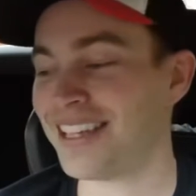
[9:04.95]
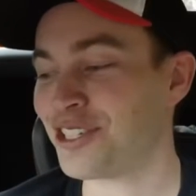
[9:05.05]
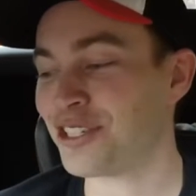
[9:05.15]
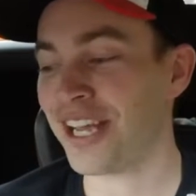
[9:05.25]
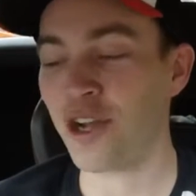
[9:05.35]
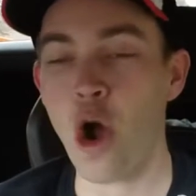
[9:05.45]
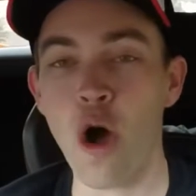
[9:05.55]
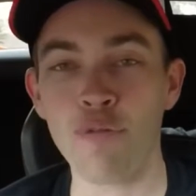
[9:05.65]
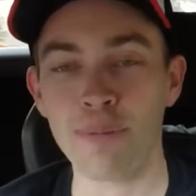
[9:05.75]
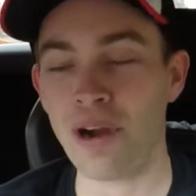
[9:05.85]
They just say
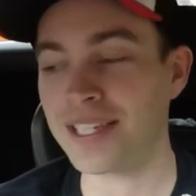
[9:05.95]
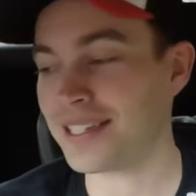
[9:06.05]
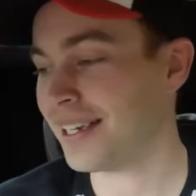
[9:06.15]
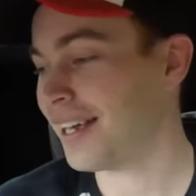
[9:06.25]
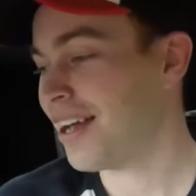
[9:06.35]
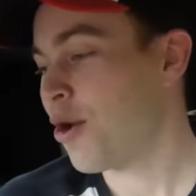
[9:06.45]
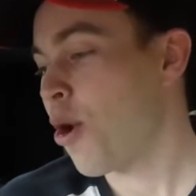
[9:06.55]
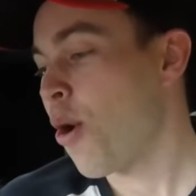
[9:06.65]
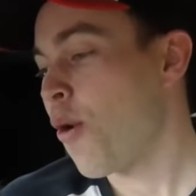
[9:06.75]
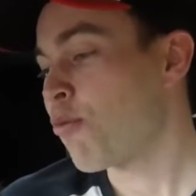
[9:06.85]
call for pricing.
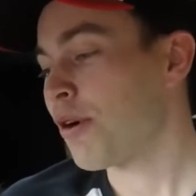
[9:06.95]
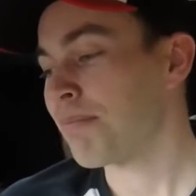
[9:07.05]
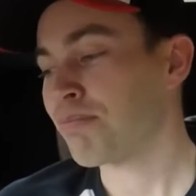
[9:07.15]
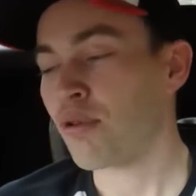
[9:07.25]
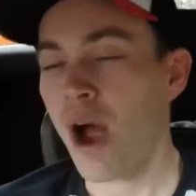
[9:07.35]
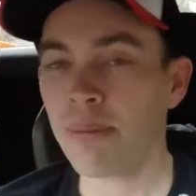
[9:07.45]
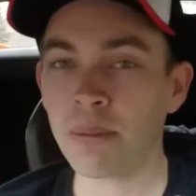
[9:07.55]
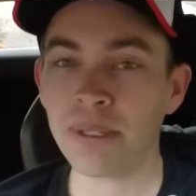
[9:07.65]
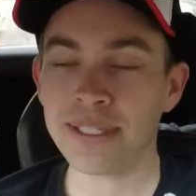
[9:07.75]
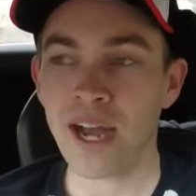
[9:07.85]
We're
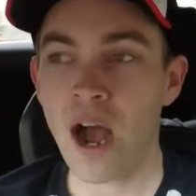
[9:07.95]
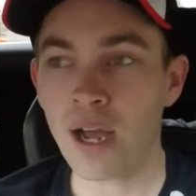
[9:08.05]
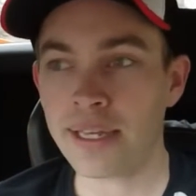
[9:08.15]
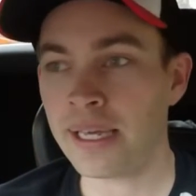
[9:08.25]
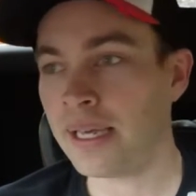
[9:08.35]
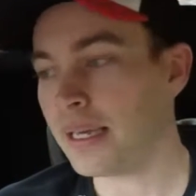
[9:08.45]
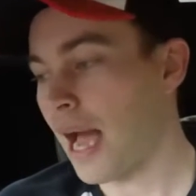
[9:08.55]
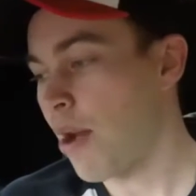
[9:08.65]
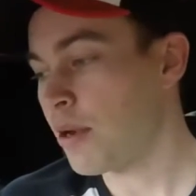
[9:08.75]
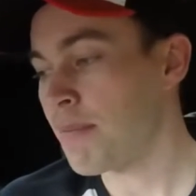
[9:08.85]
probably talking,
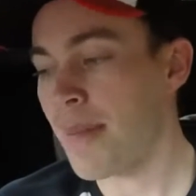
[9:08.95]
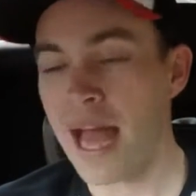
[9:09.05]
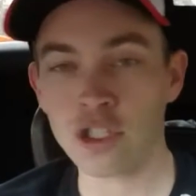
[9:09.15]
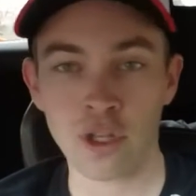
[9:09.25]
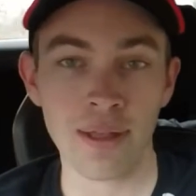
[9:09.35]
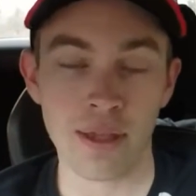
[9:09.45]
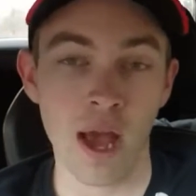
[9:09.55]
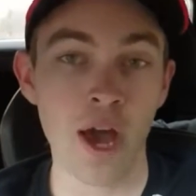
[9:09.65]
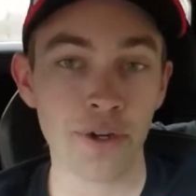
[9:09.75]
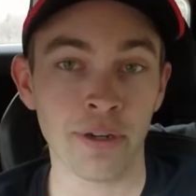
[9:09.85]
I would imagine that's
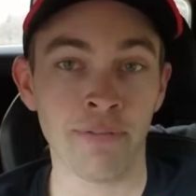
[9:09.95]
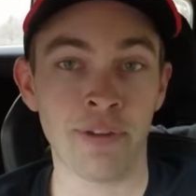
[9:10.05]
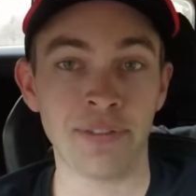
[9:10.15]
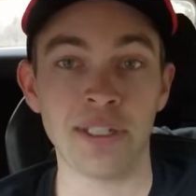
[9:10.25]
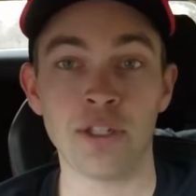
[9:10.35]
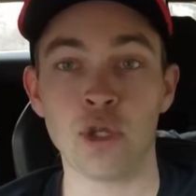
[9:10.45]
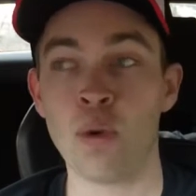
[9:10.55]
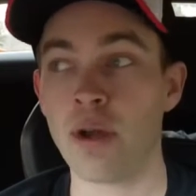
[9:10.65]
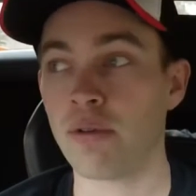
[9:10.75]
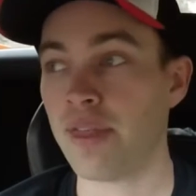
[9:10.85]
$150,000 to
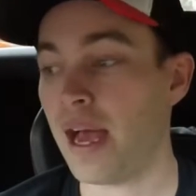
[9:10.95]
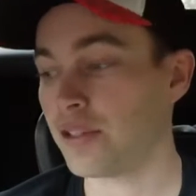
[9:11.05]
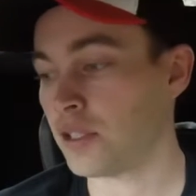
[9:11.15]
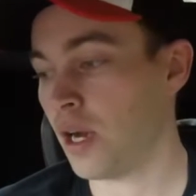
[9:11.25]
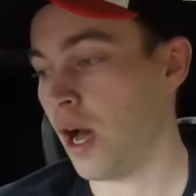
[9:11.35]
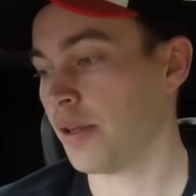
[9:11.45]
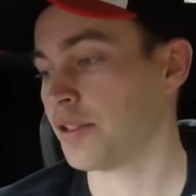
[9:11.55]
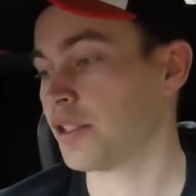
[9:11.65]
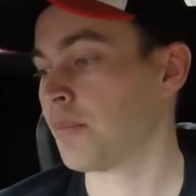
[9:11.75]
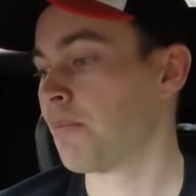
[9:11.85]

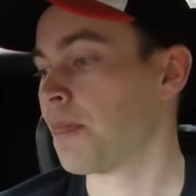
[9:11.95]
$200,000.